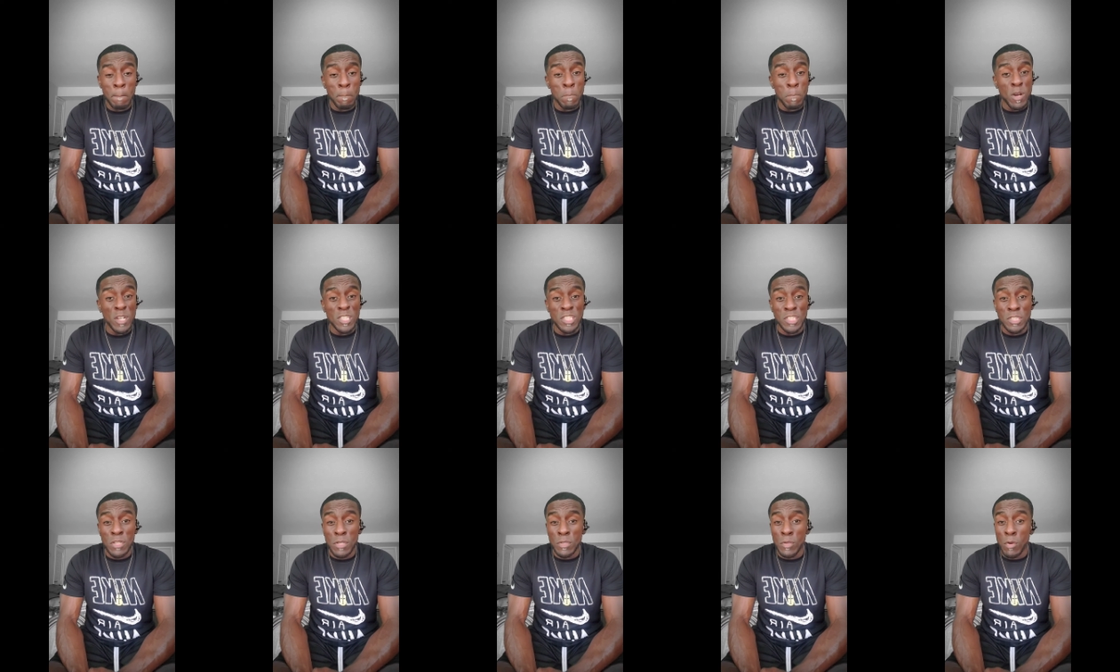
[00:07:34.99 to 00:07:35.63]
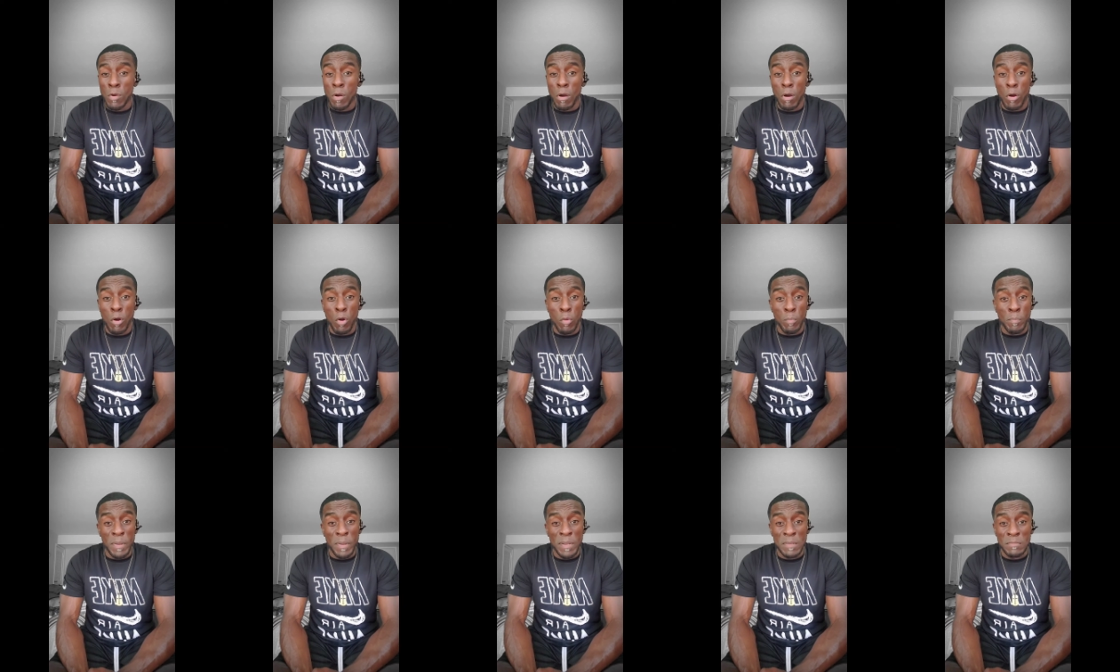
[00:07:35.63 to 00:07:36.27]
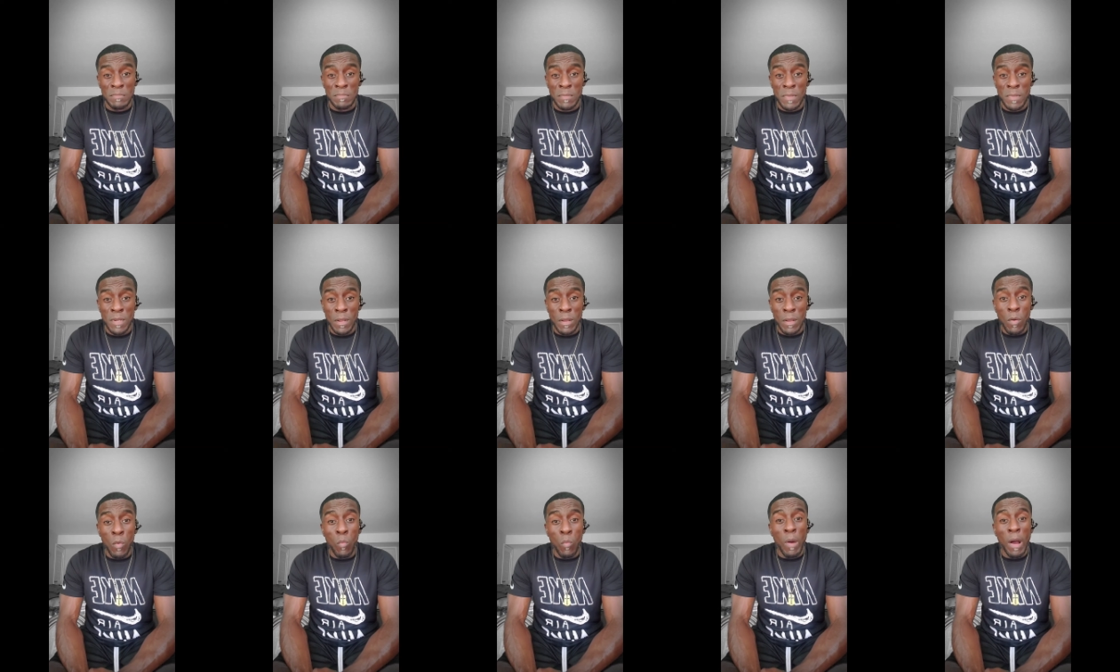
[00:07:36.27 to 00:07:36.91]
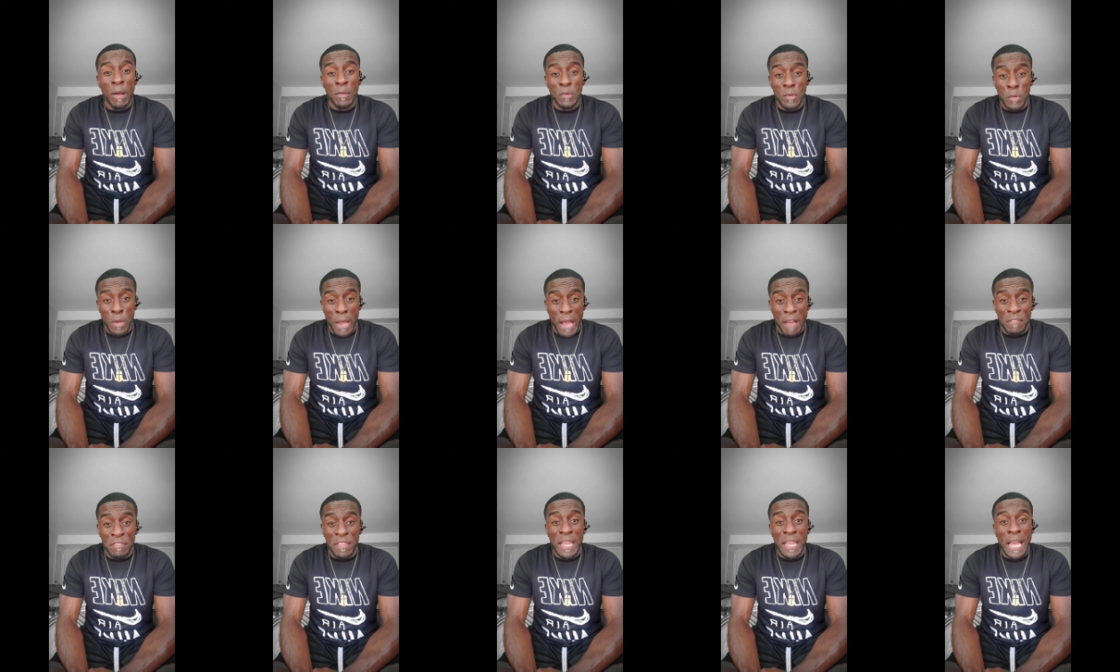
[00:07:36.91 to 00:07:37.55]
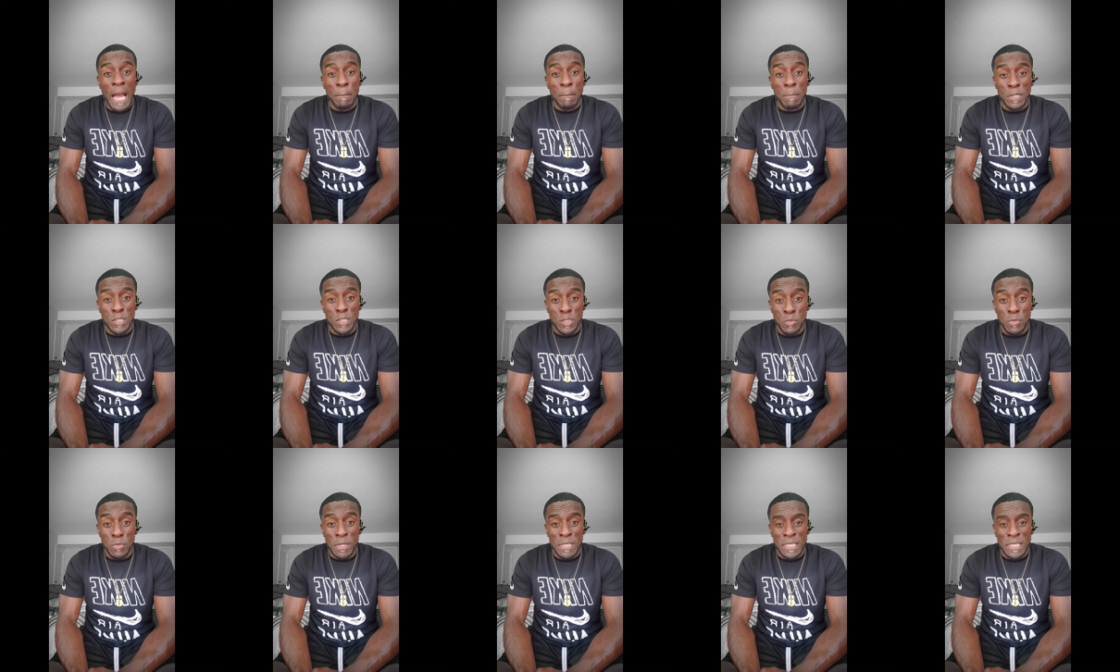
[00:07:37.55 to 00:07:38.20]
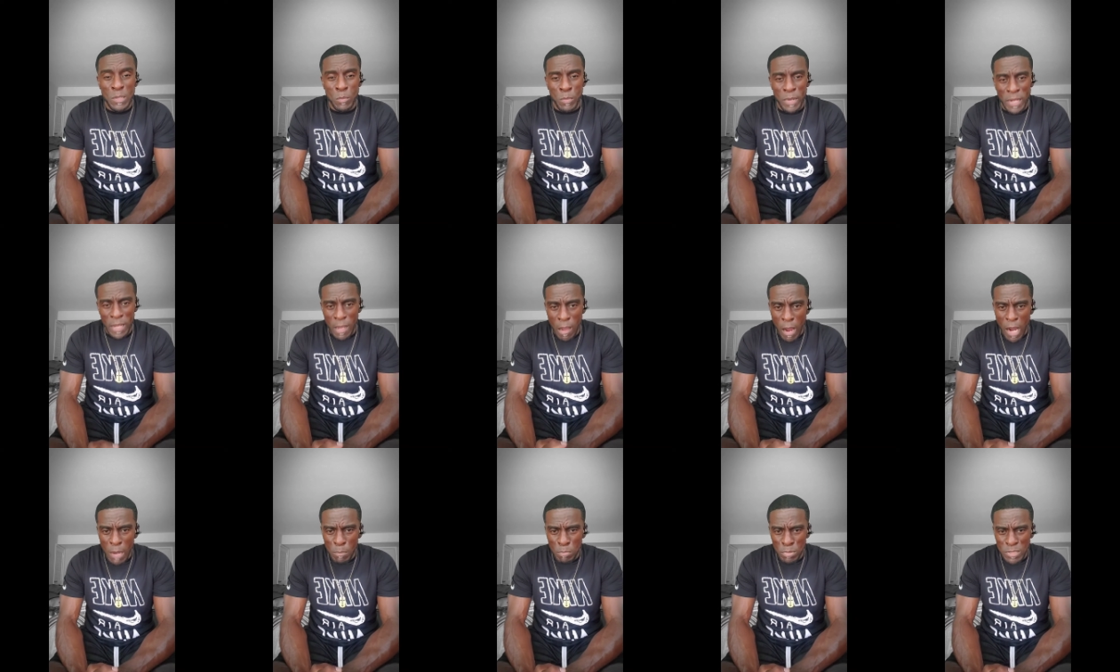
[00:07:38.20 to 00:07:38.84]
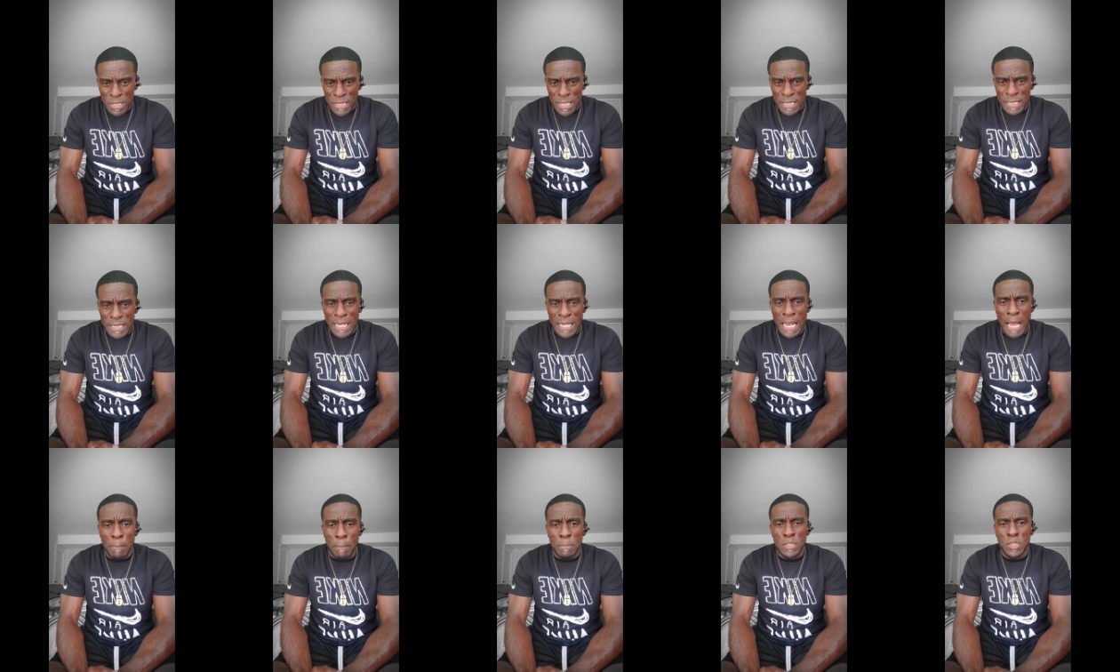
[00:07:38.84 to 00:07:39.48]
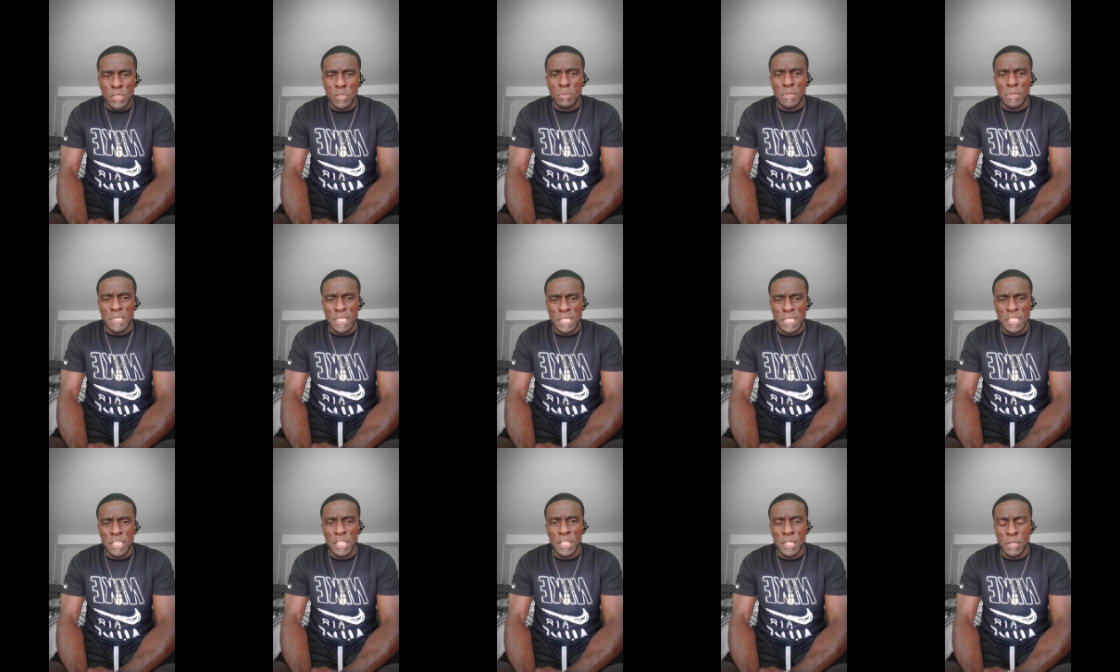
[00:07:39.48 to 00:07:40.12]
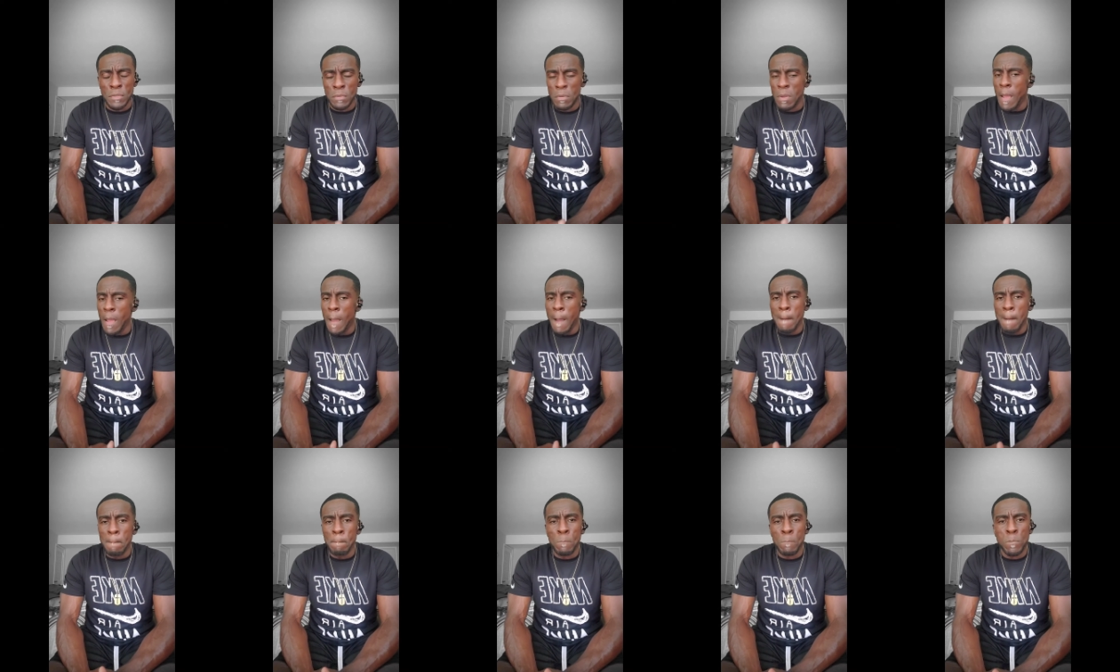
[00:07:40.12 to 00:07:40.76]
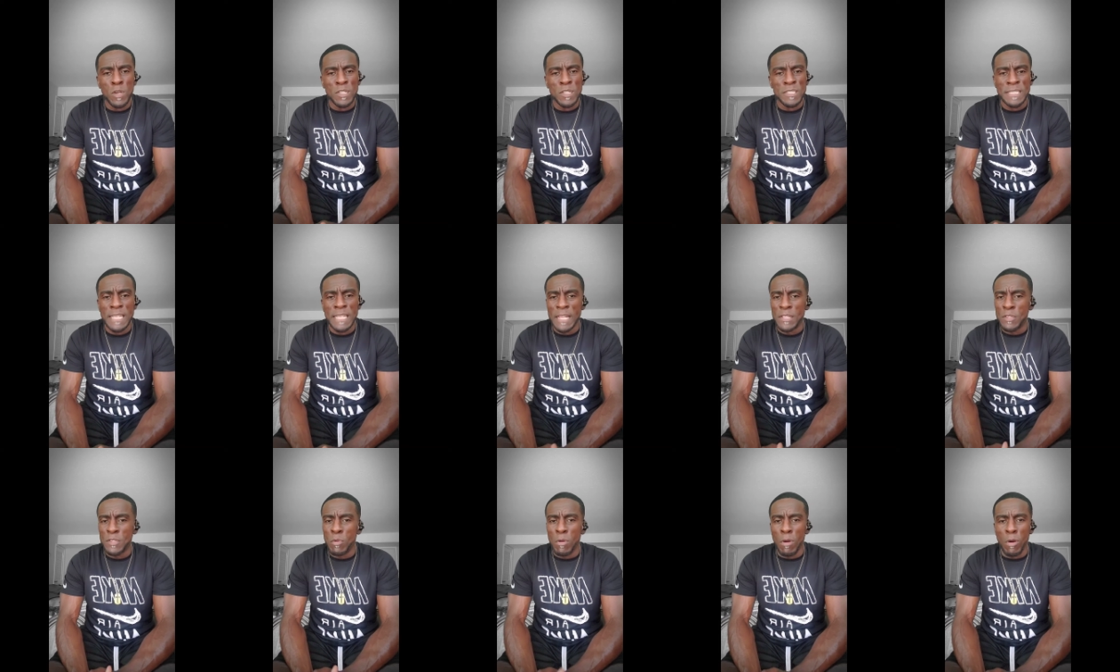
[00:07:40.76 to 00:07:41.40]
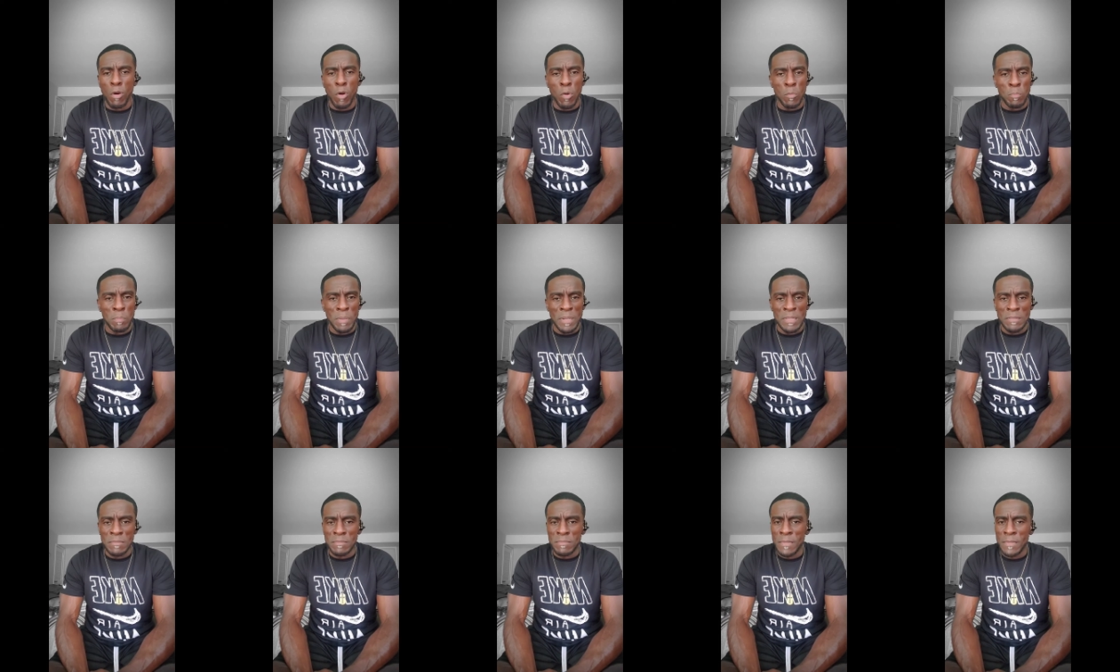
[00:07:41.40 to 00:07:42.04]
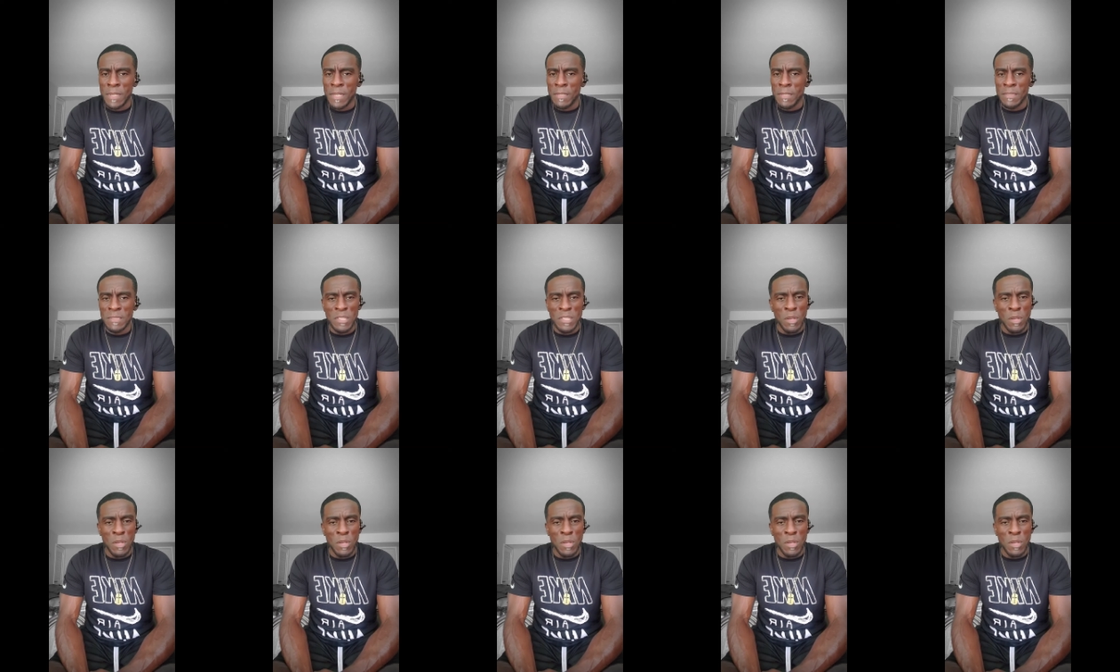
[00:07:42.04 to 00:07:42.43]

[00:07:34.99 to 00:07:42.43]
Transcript: Push the door open while you have the opportunity. When God presents an opportunity to you, push that door open.